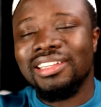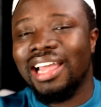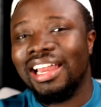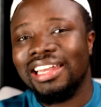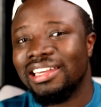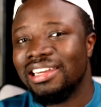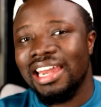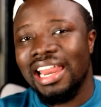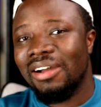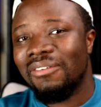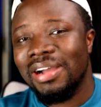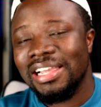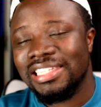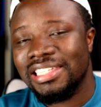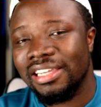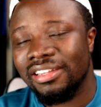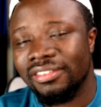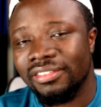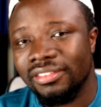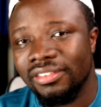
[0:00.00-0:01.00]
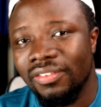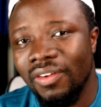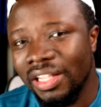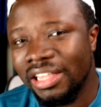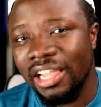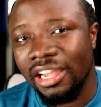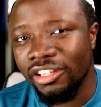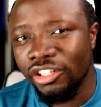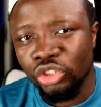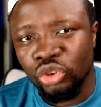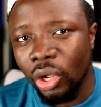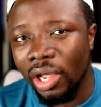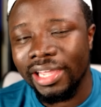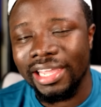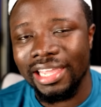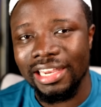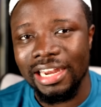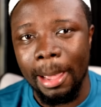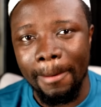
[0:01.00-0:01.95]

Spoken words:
Adina Washen. What are you talking